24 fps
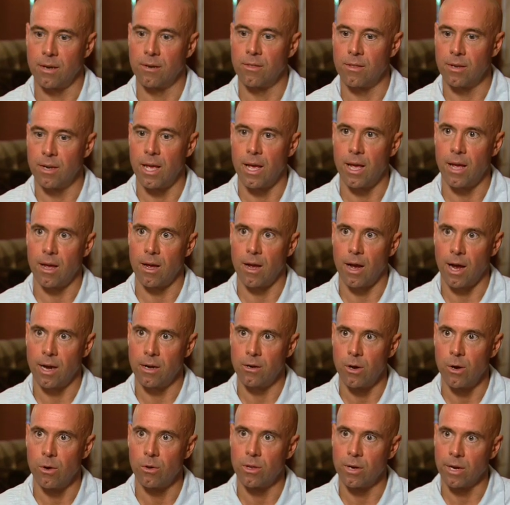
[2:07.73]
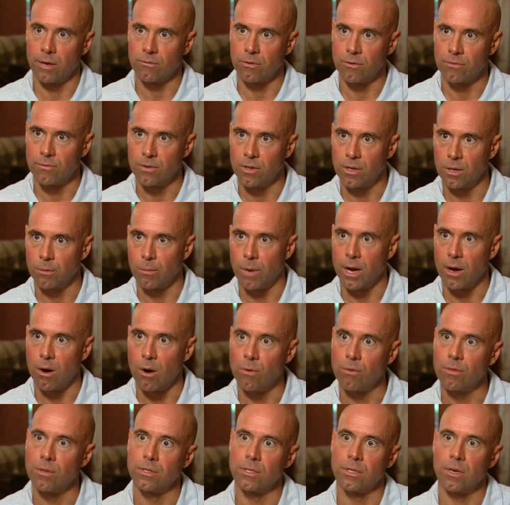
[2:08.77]
end of the day, I know that I'm fulfilling my
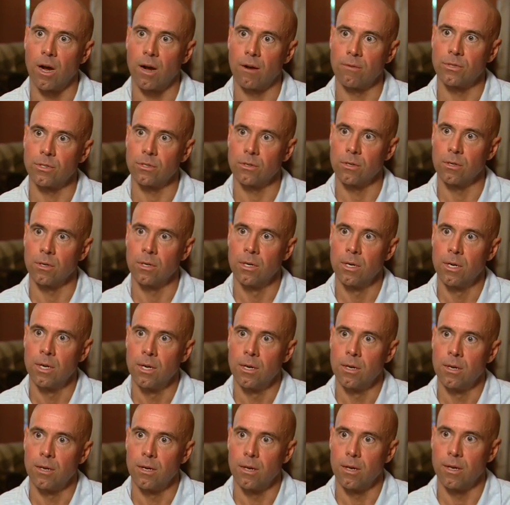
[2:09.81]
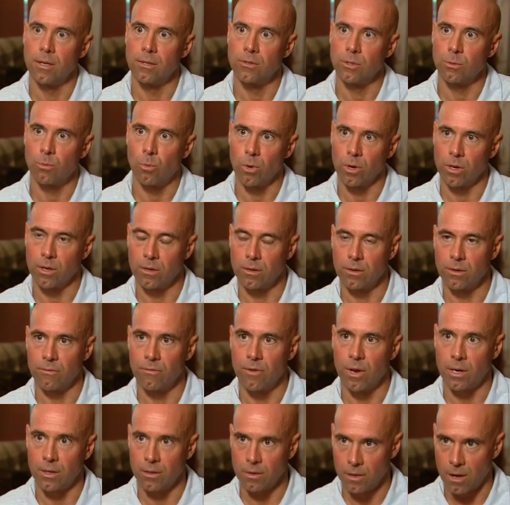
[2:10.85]
oath as an officer in supporting and
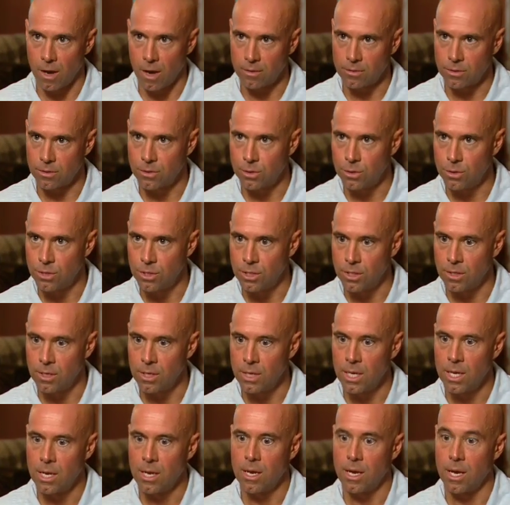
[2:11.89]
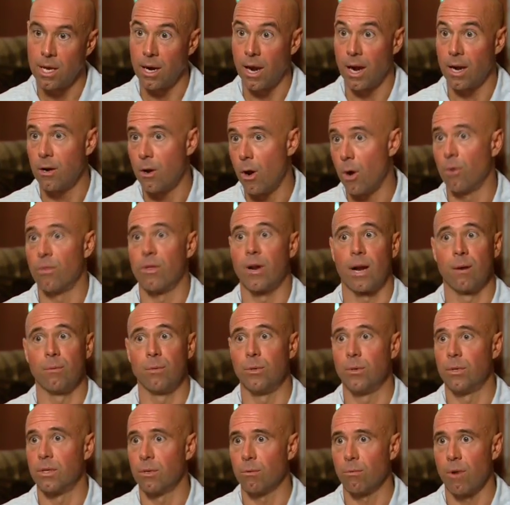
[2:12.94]
defending the Constitution, and I know that I'm
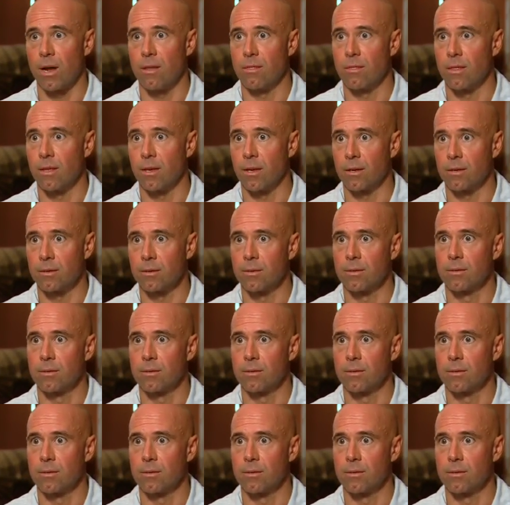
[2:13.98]
doing the right thing.